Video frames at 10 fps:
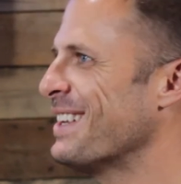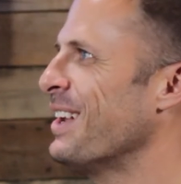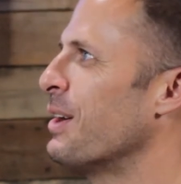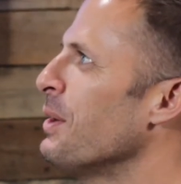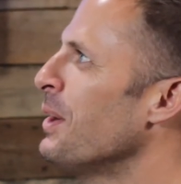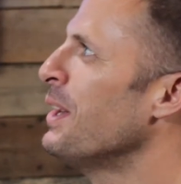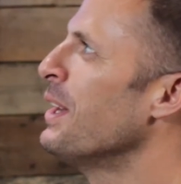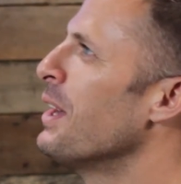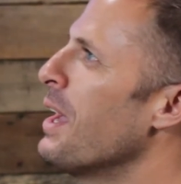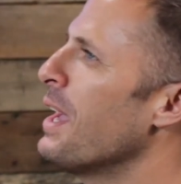you know,
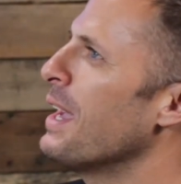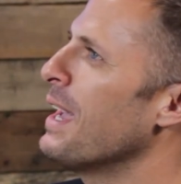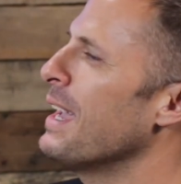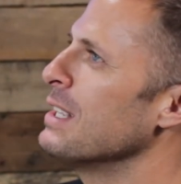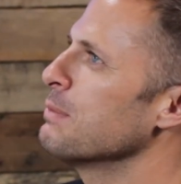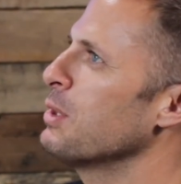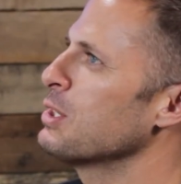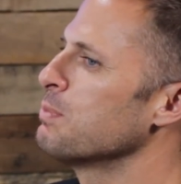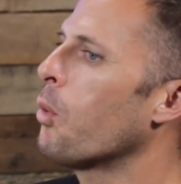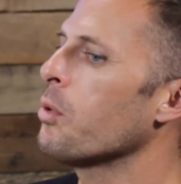and it, but
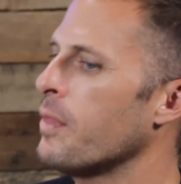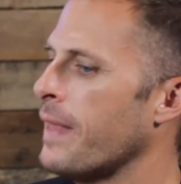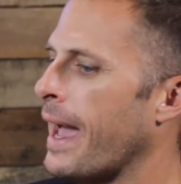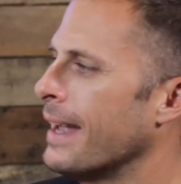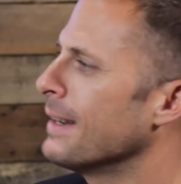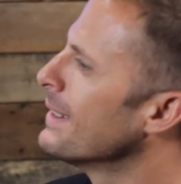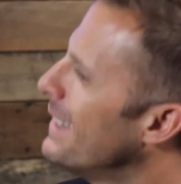it's more That's than why that. I started